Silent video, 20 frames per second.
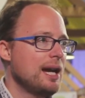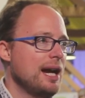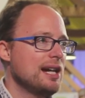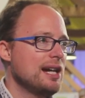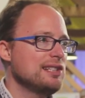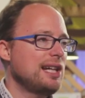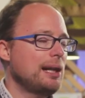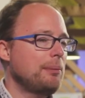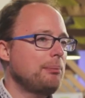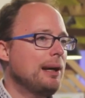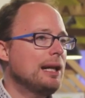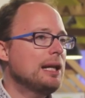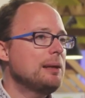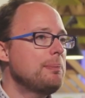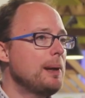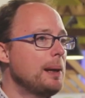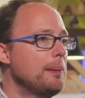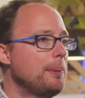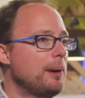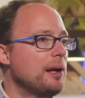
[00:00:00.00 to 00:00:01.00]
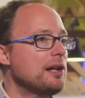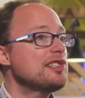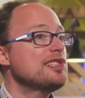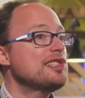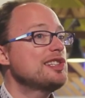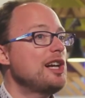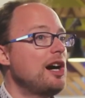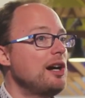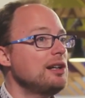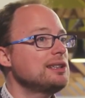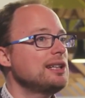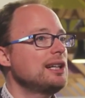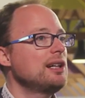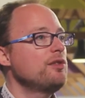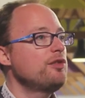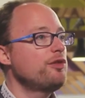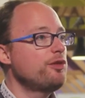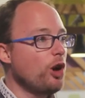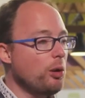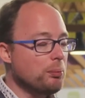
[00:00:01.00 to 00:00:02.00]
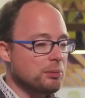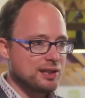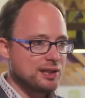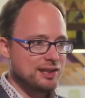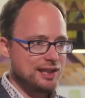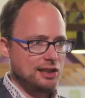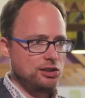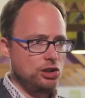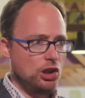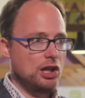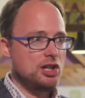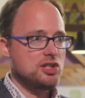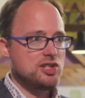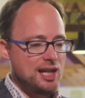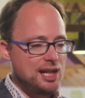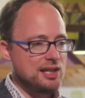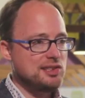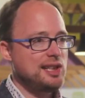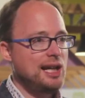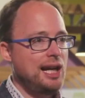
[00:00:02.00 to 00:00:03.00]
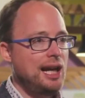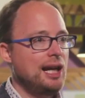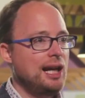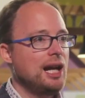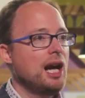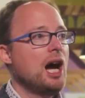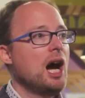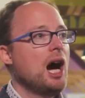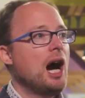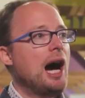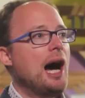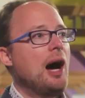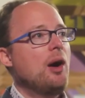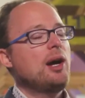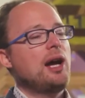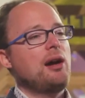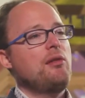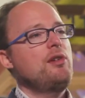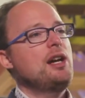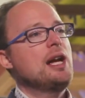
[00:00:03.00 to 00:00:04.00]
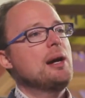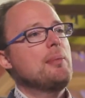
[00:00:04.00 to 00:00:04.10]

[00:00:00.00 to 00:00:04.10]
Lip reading: is that many people are starting from the technology and saying, how can we